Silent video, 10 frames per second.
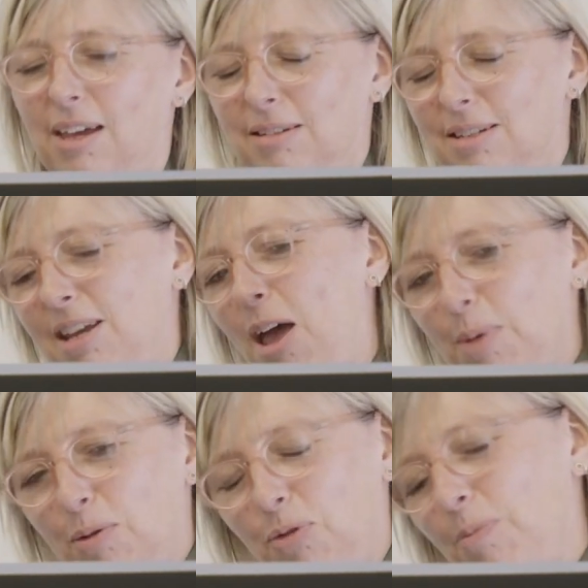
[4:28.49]
and
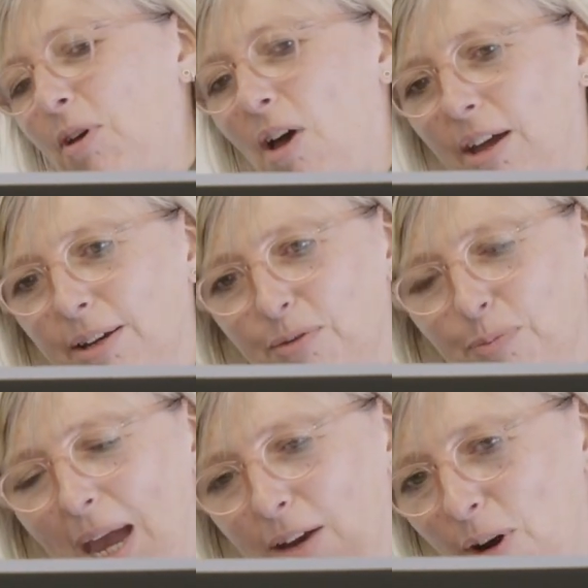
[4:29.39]
coming from the kind
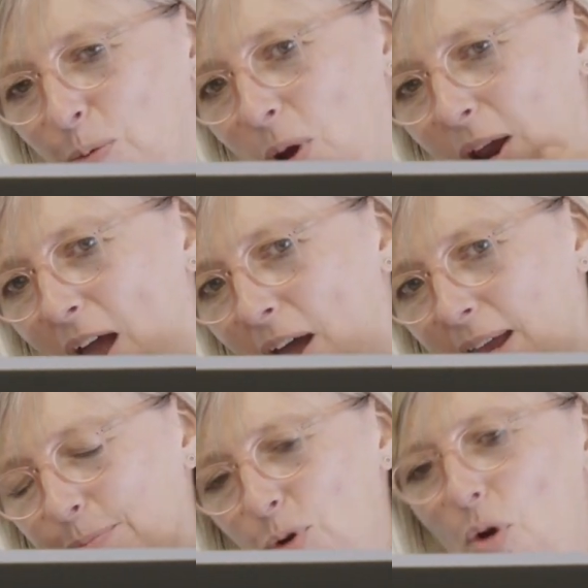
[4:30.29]
of background where I
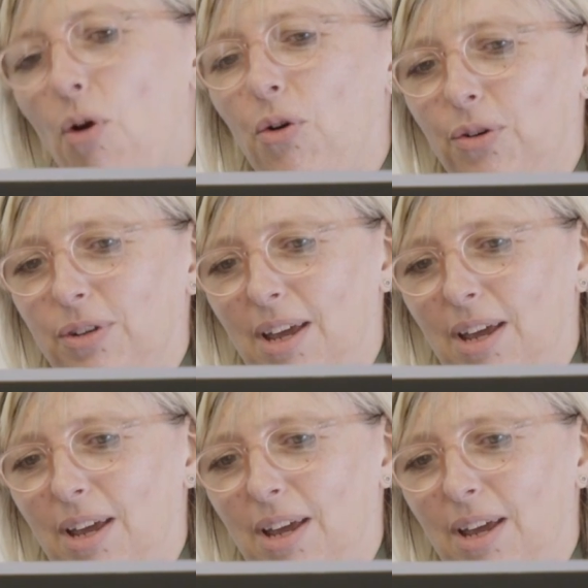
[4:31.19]
am not,